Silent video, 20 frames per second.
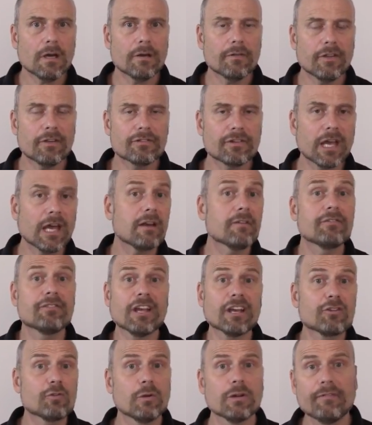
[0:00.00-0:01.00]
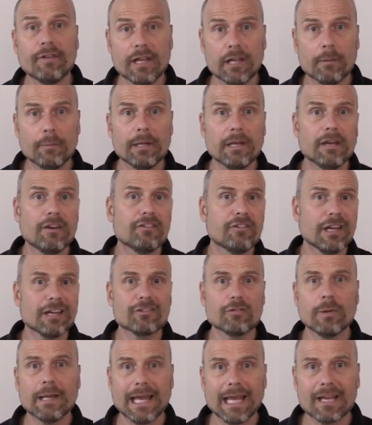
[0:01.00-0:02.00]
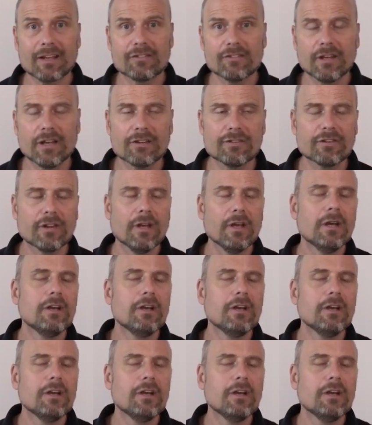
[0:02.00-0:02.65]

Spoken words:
this kind of sexual availability, sexual access.